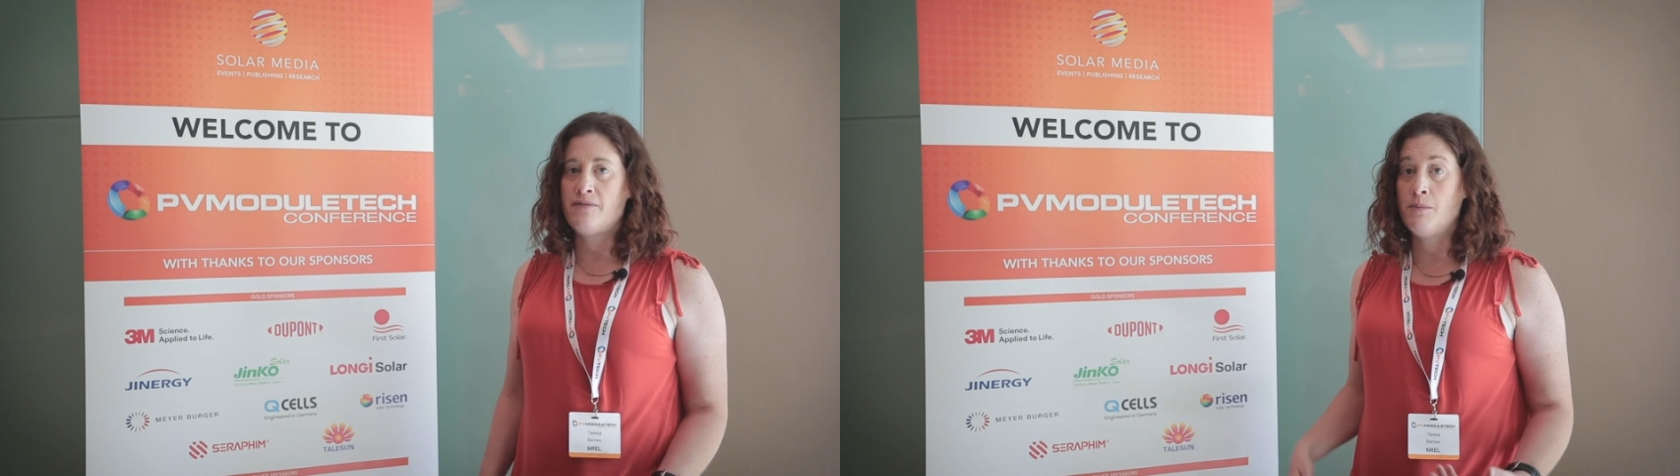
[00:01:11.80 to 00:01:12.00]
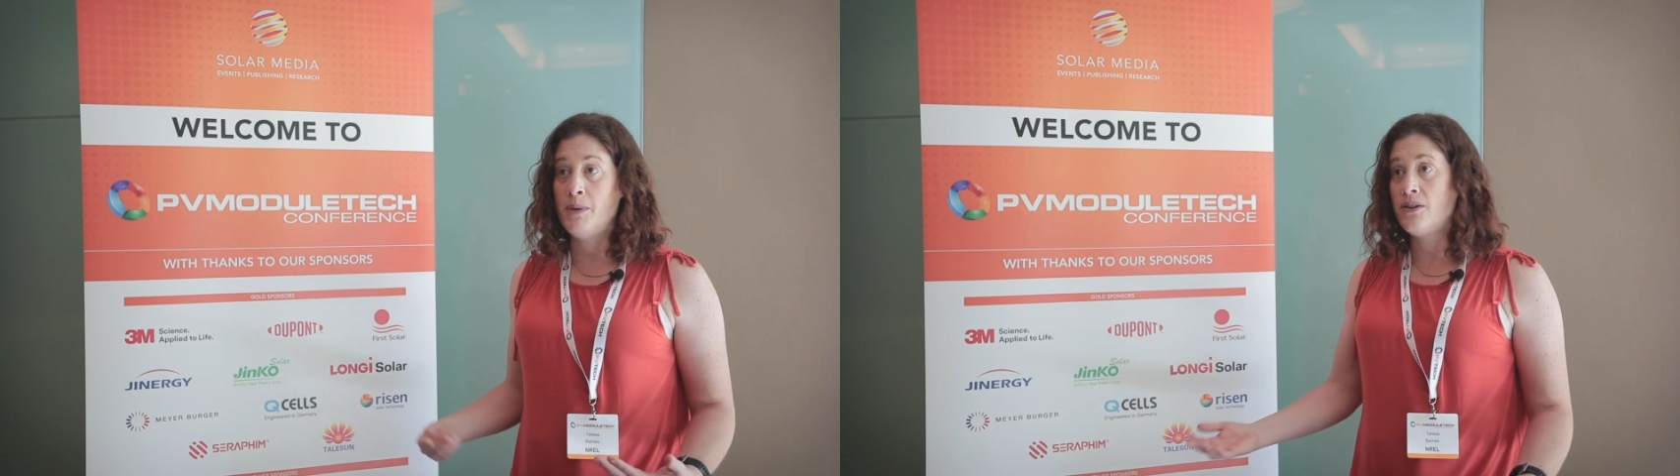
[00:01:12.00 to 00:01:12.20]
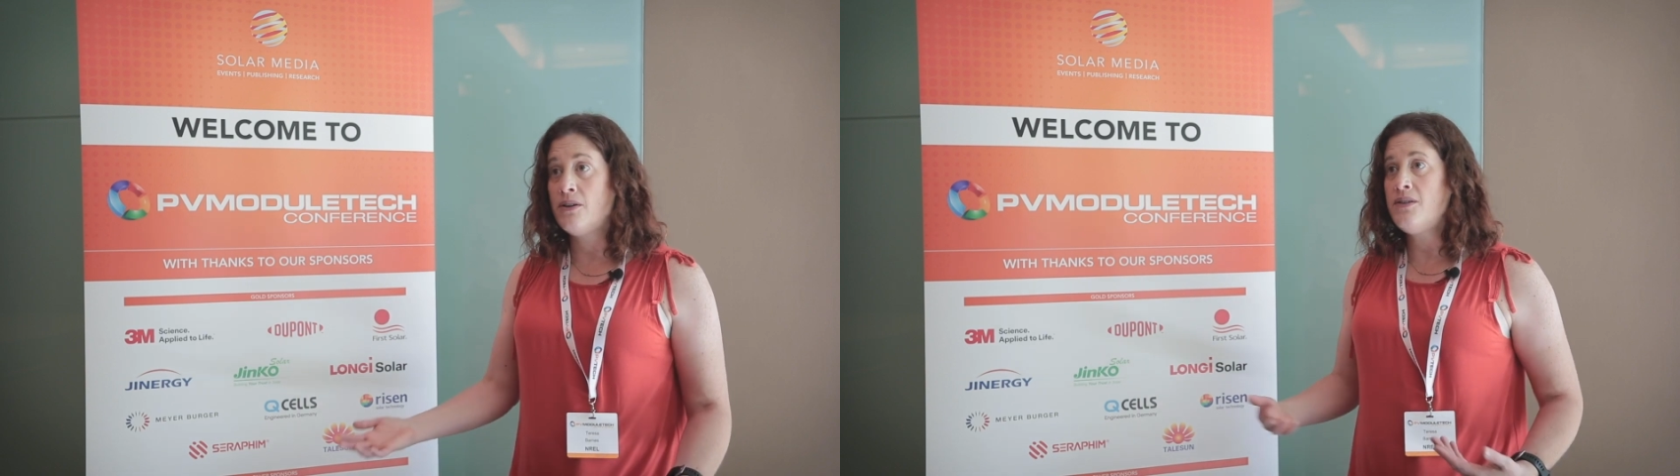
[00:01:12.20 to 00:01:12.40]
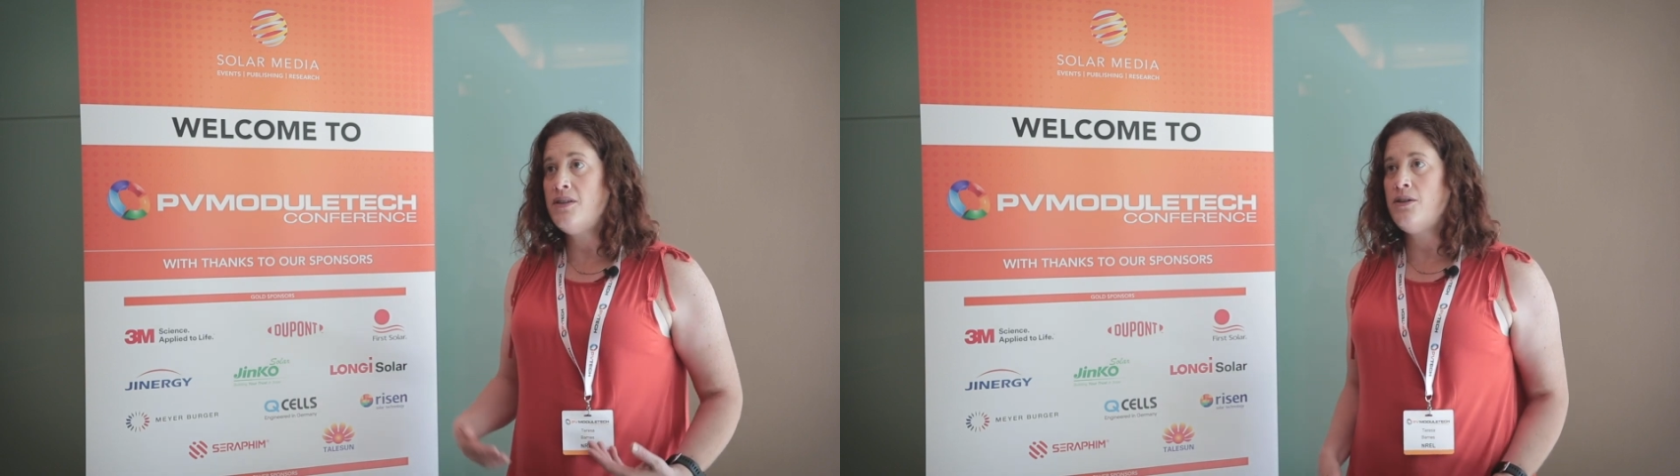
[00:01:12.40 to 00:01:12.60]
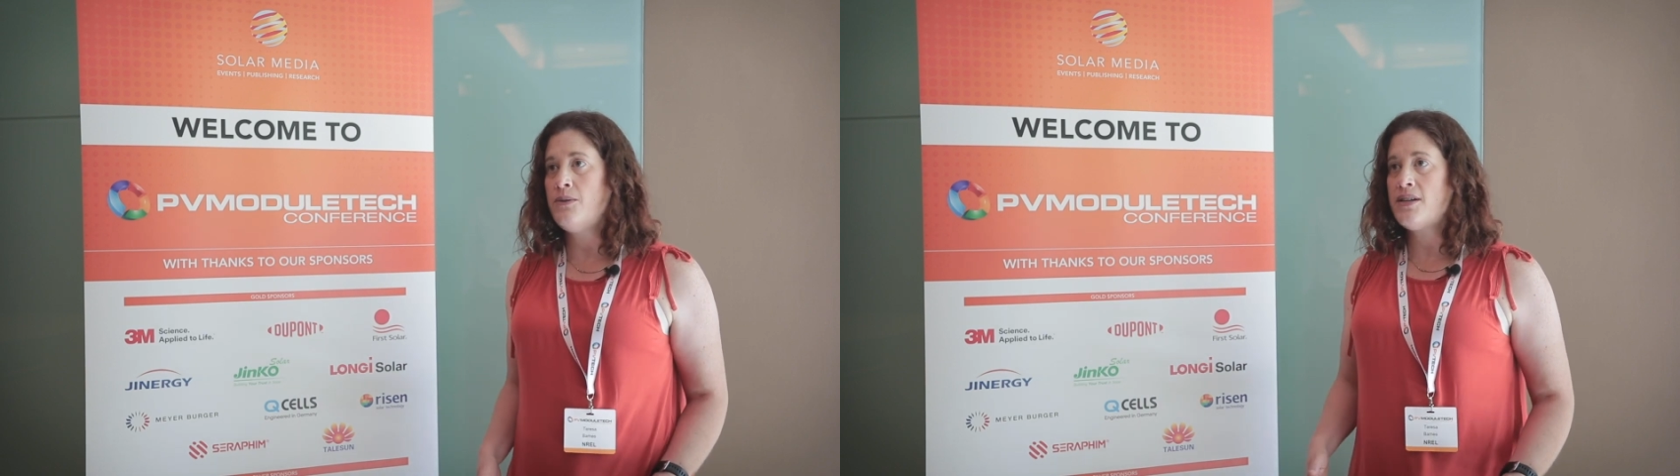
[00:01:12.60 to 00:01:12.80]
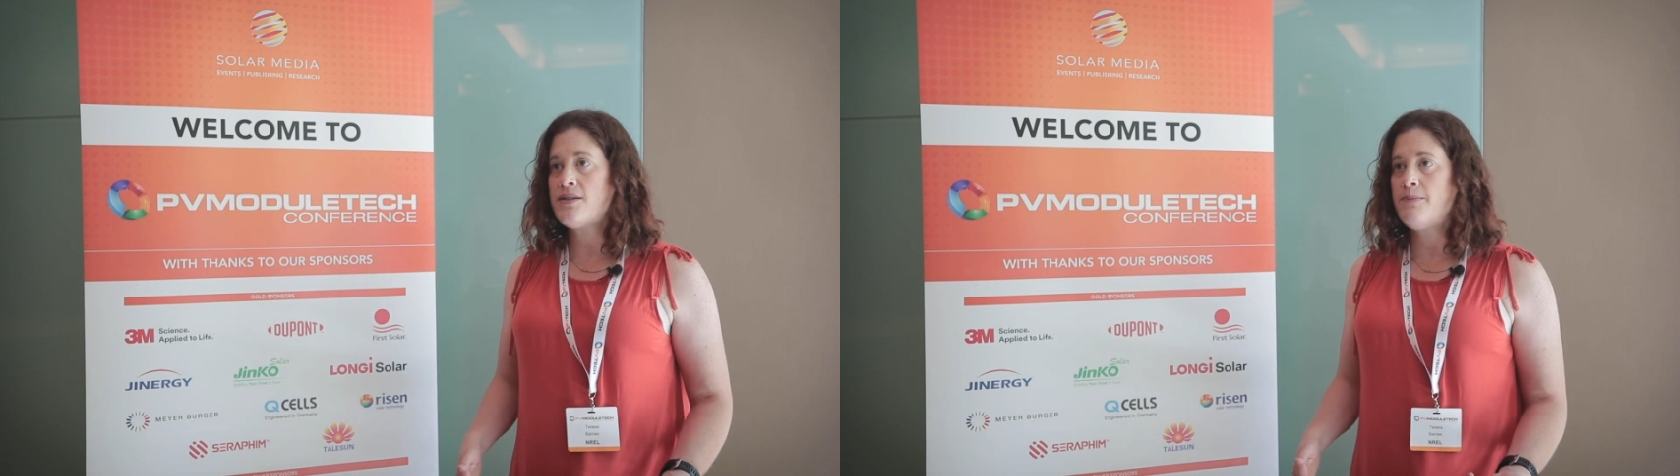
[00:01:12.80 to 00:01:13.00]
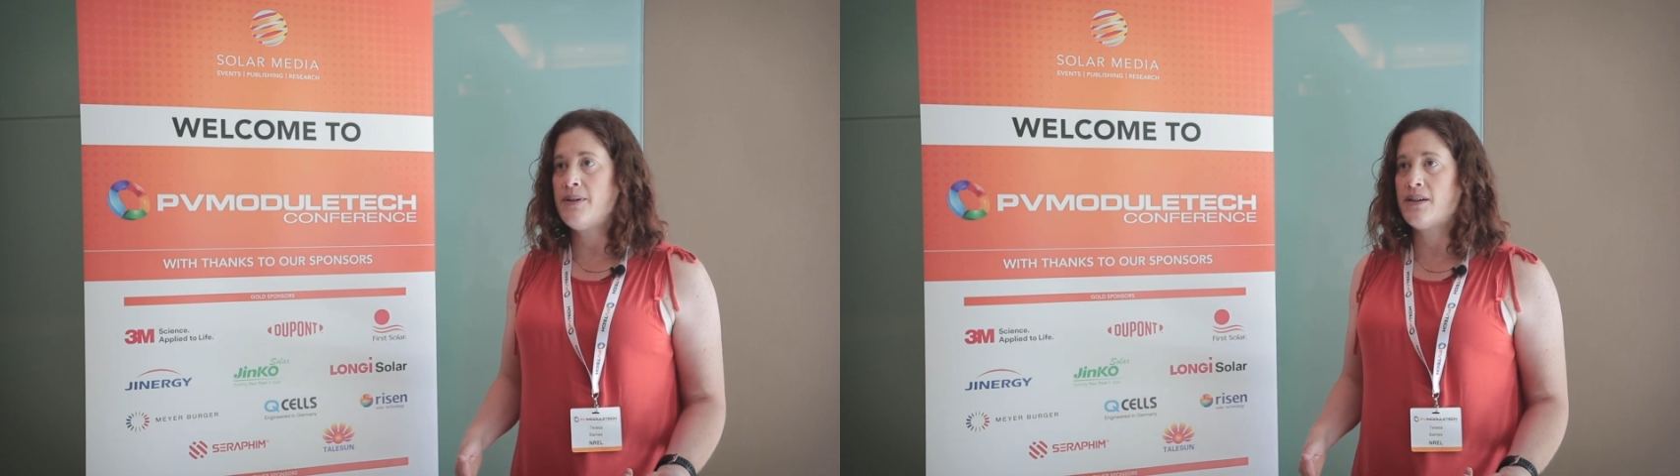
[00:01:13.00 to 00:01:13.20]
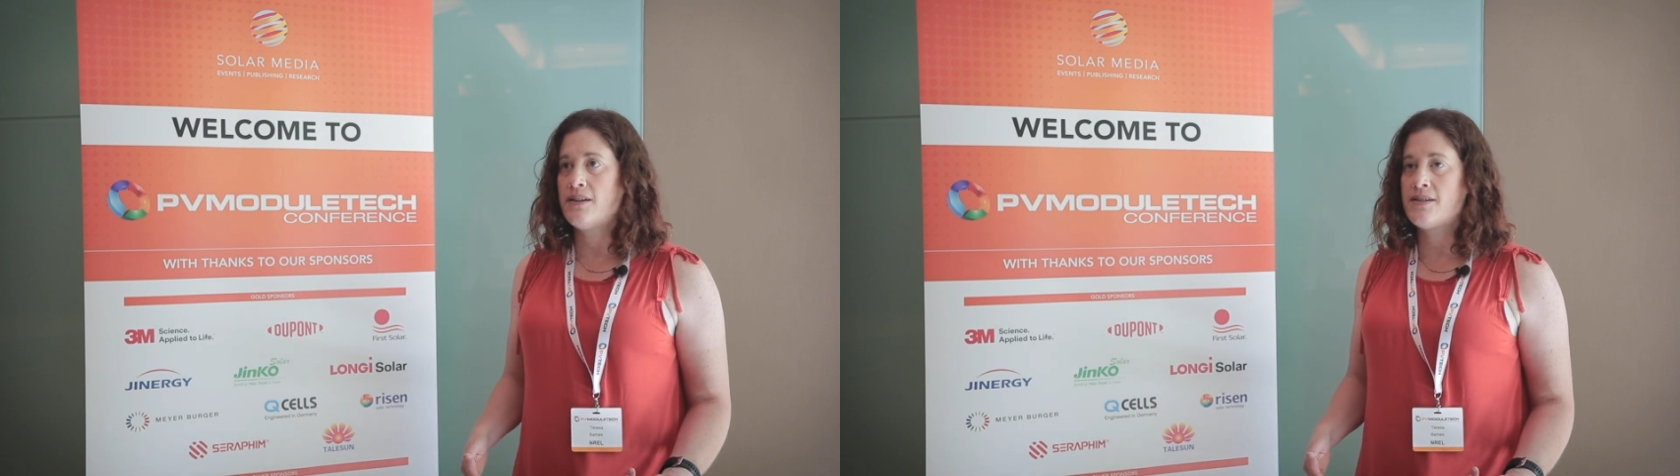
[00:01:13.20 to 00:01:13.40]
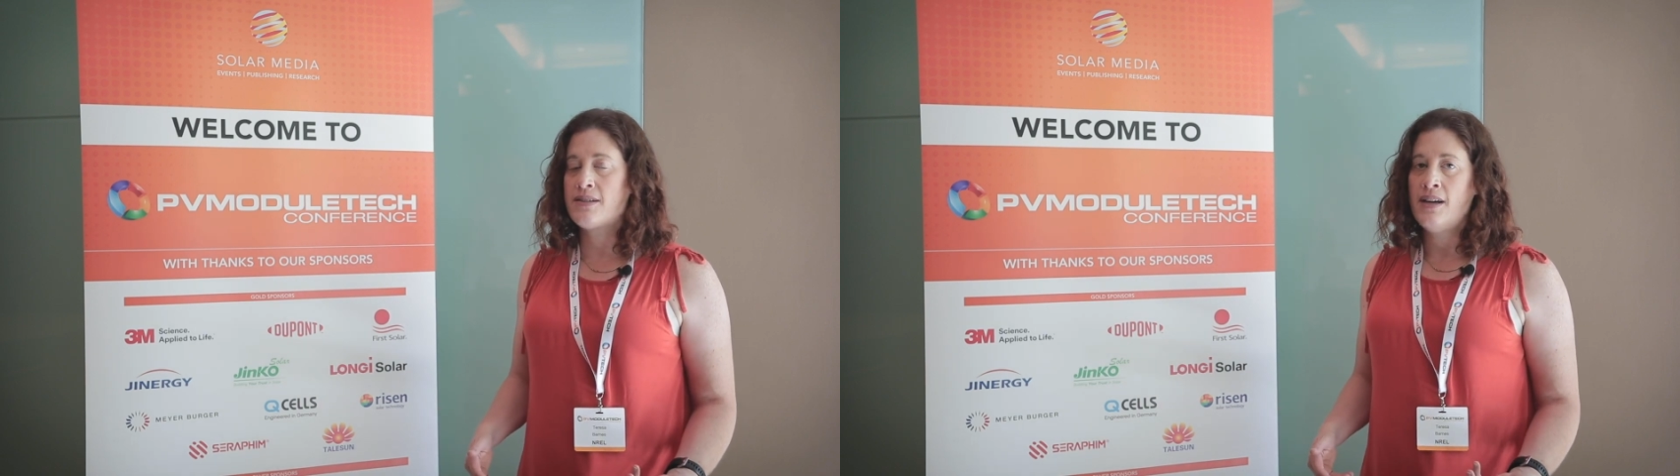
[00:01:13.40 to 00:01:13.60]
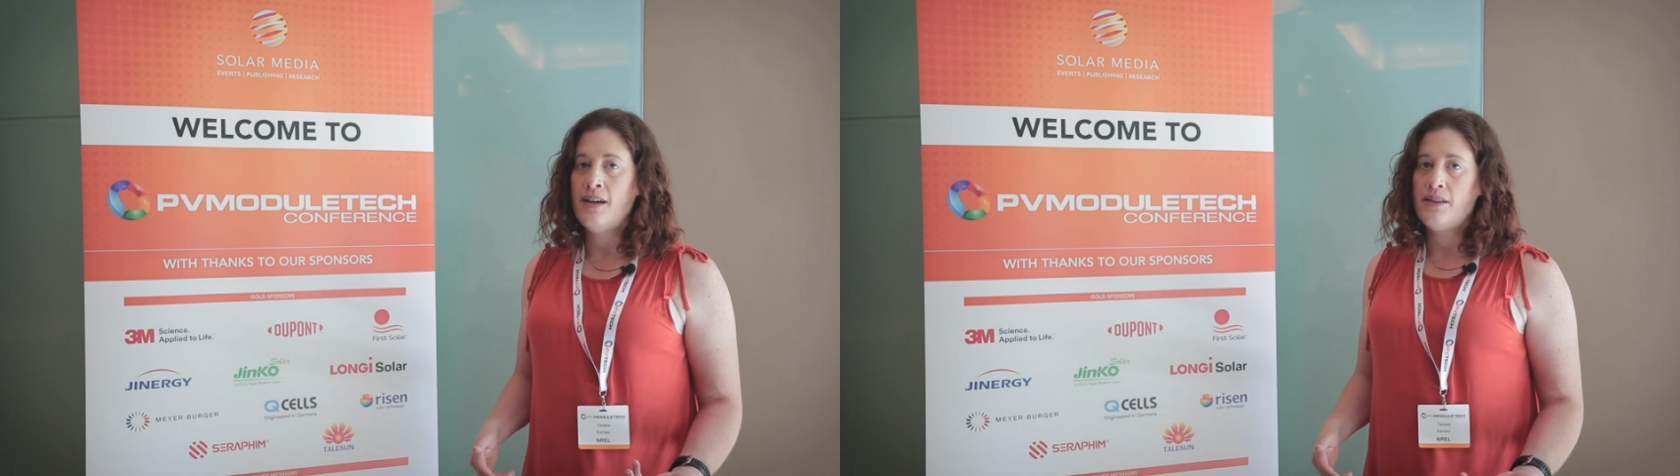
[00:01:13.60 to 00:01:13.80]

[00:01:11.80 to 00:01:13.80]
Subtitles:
familiar in the US because